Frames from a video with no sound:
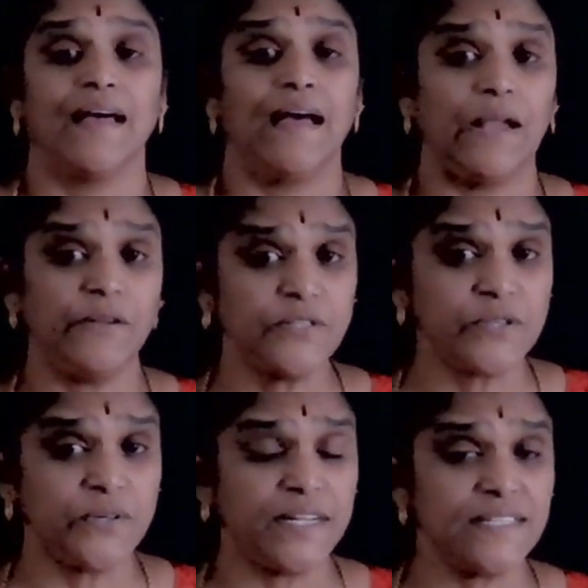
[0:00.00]
Hello
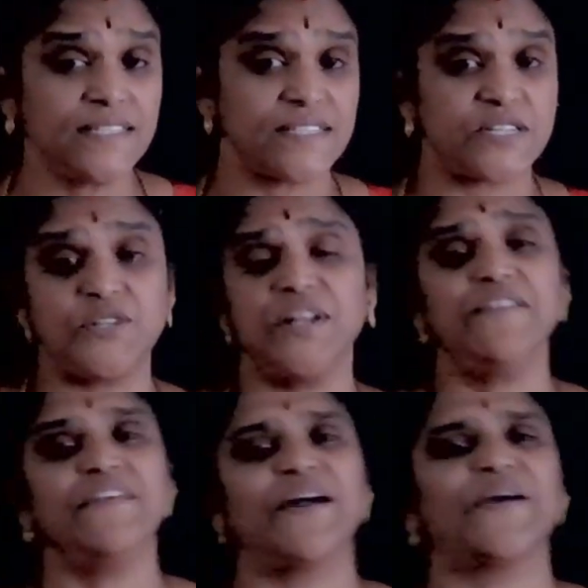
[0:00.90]
students, today
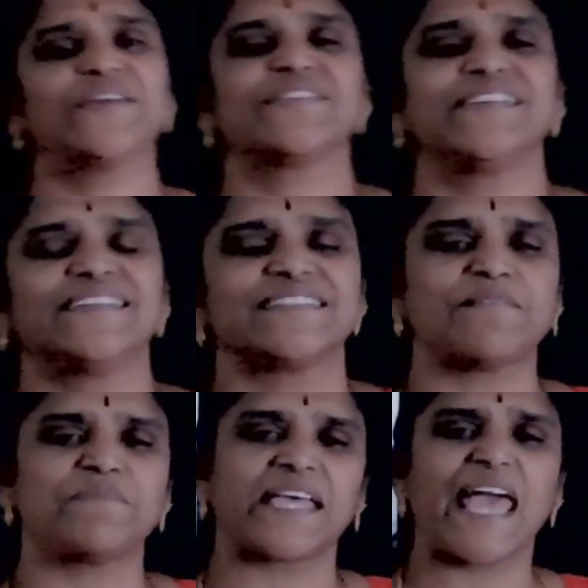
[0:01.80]
we are going to learn
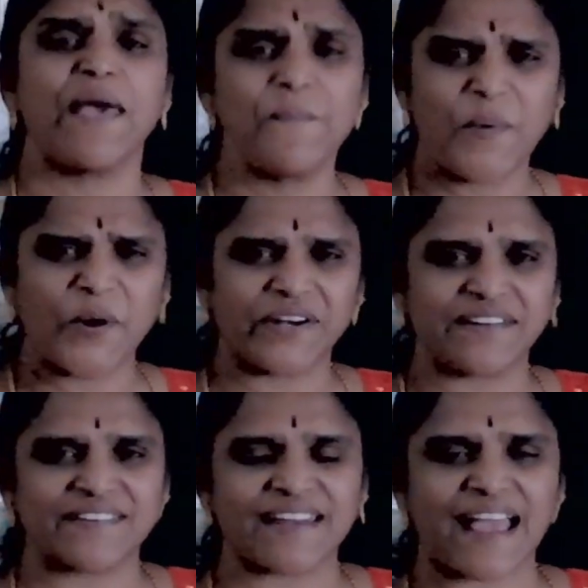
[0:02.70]
something
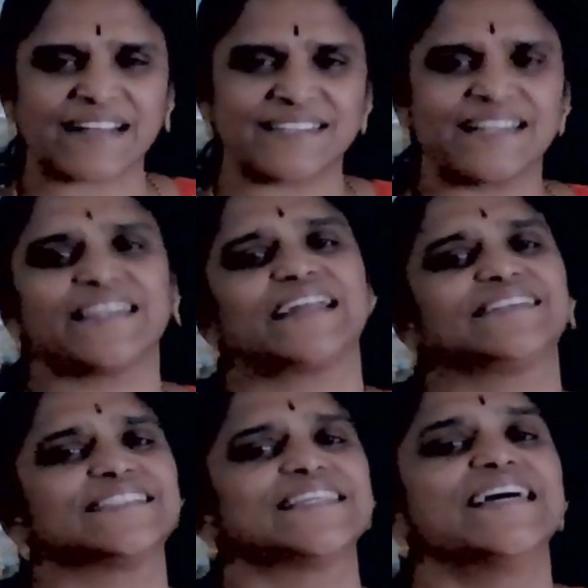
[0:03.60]
important reaction, that
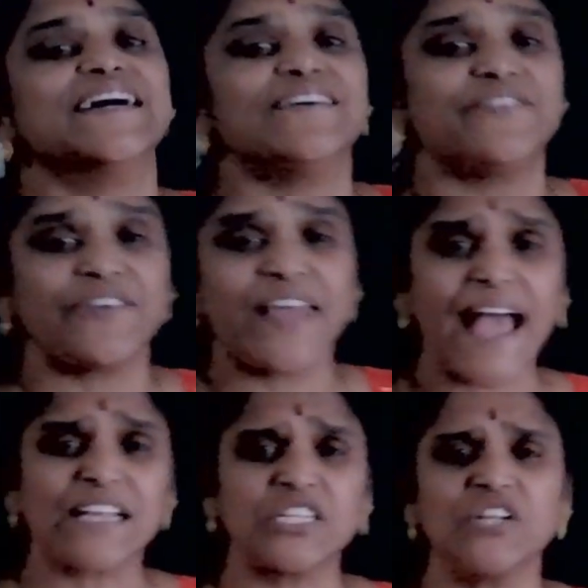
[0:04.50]
is
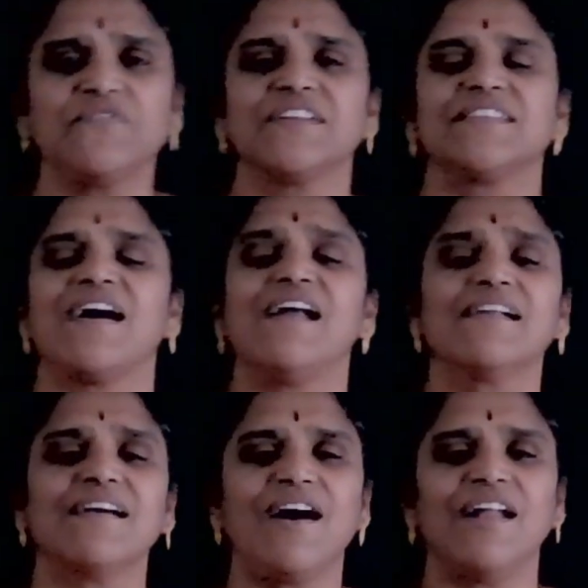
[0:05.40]
reaction with
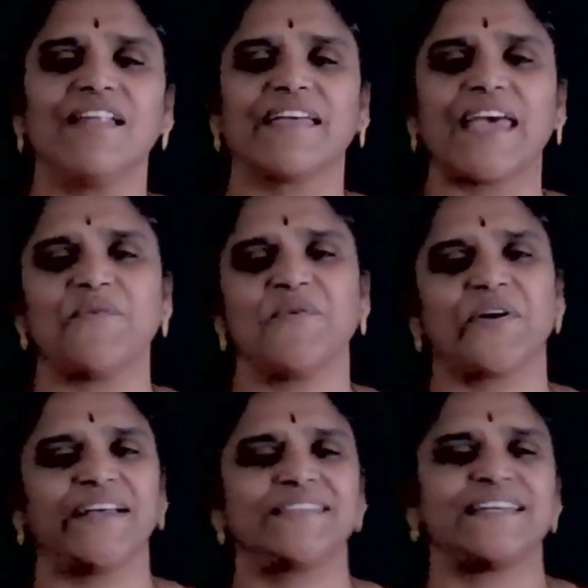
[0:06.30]
alcoholic
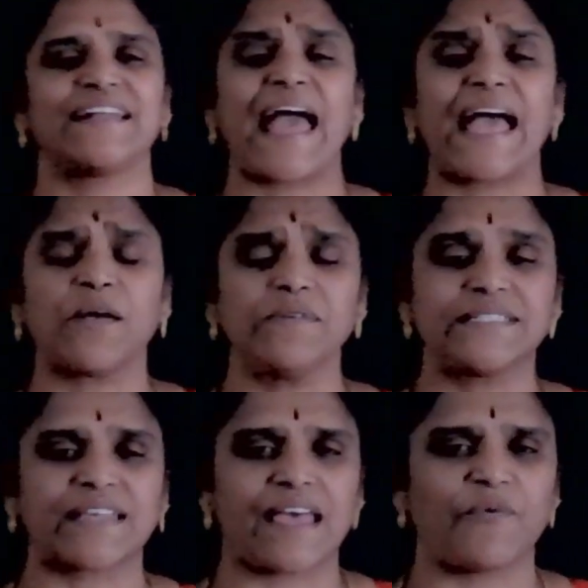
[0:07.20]
KOH and
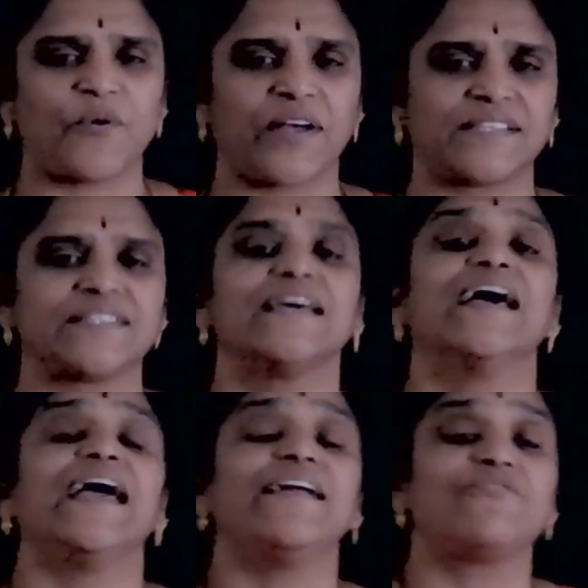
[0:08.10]
aqueous KOH.
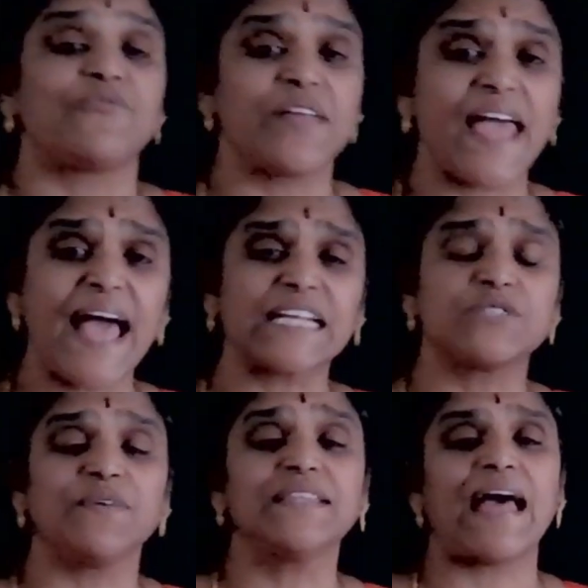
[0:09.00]
It reacts
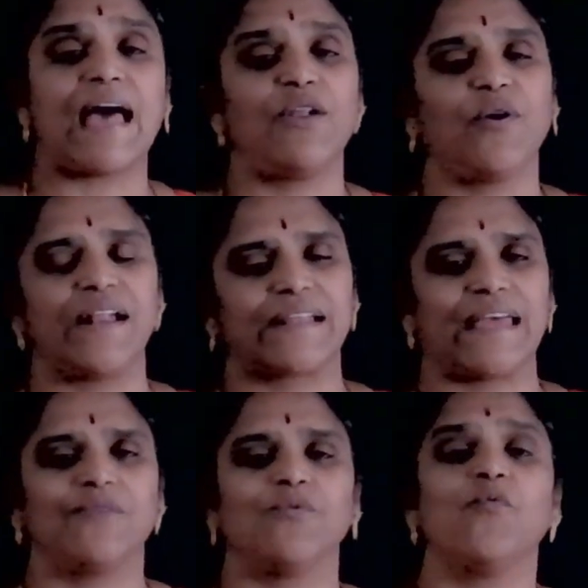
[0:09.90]
with
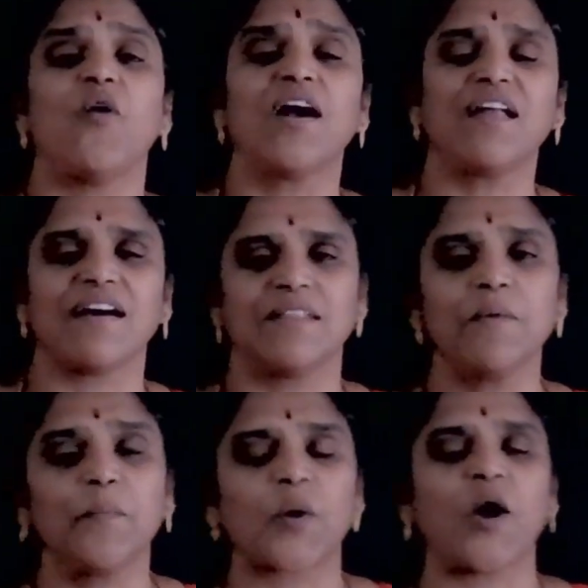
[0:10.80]
haloalkane. What are the
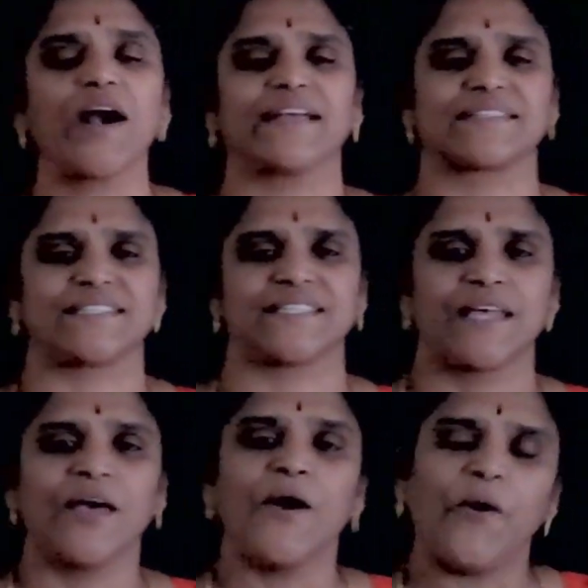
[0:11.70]
products?
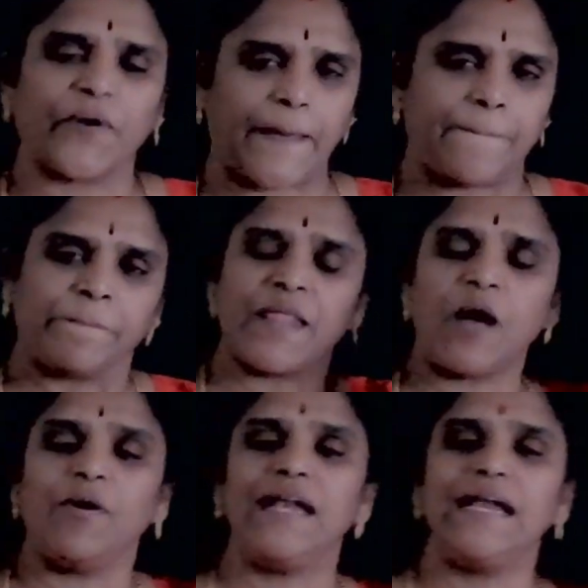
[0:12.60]
Okay,
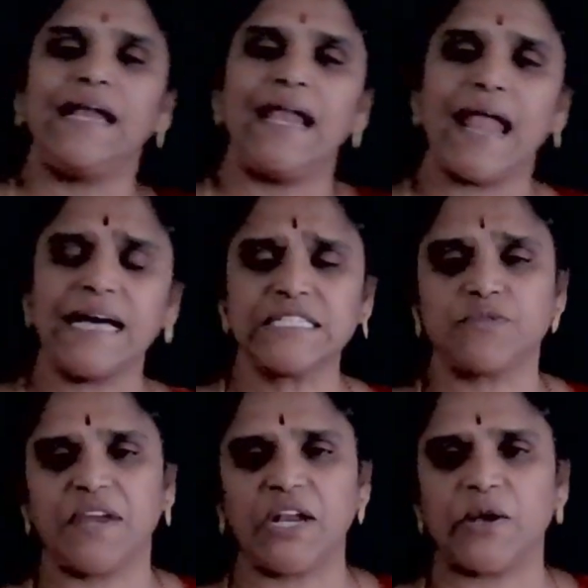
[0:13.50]
now last
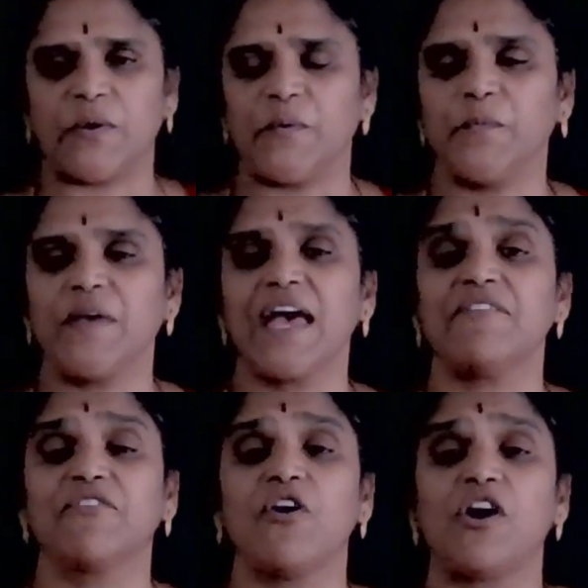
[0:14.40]
video we
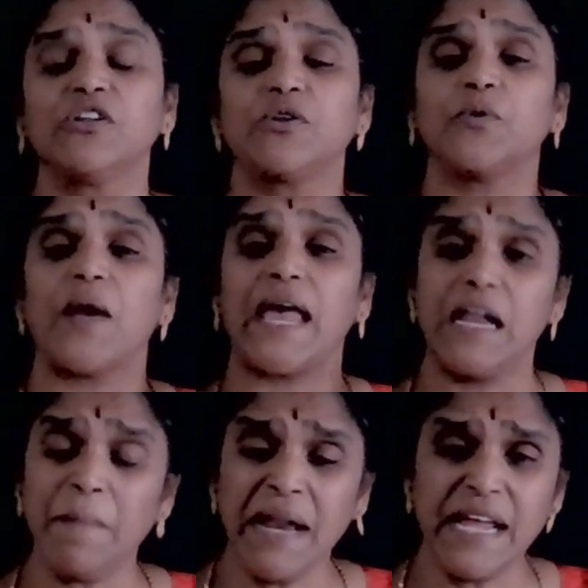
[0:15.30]
have gone through
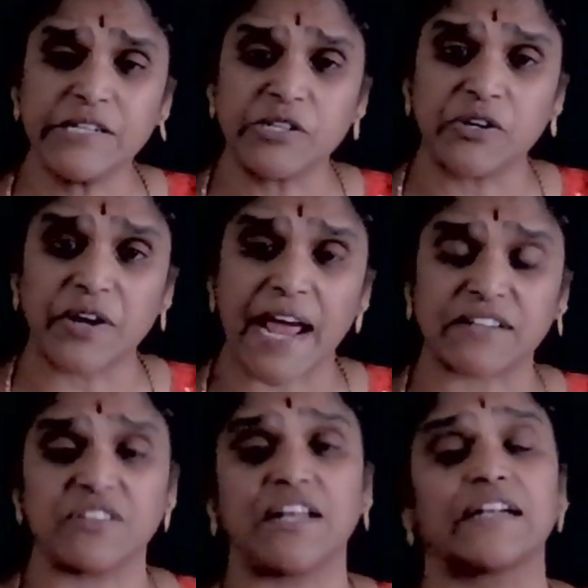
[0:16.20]
elimination
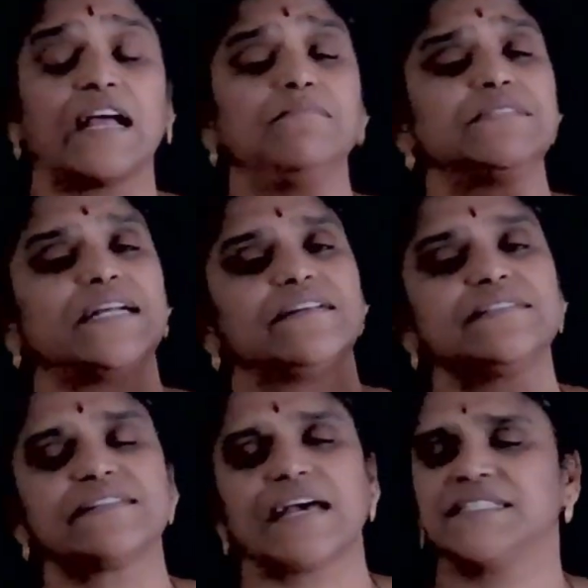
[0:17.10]
reaction that comes under
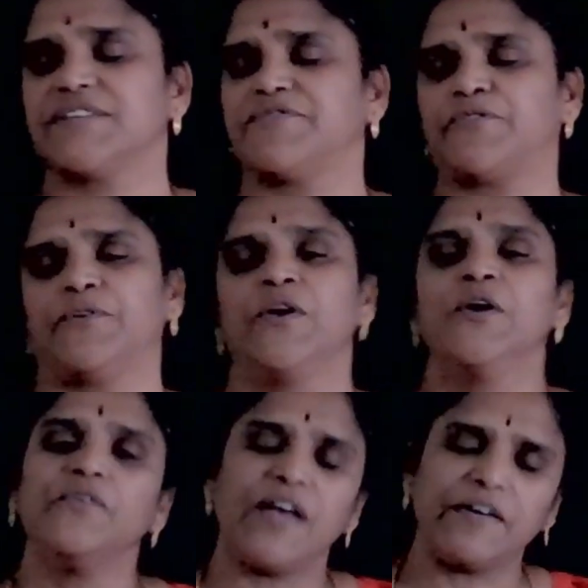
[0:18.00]
Steiser rule.
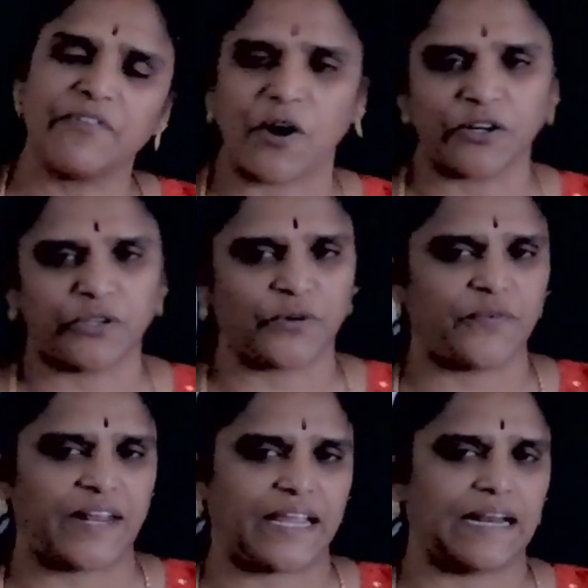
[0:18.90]
We have gone through
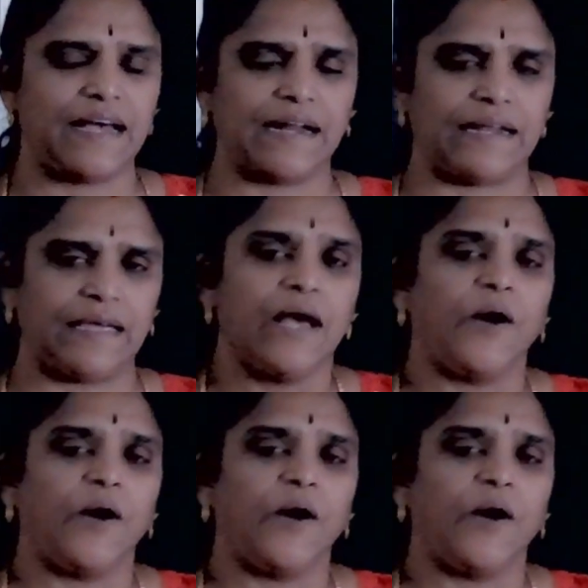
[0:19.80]
very clearly.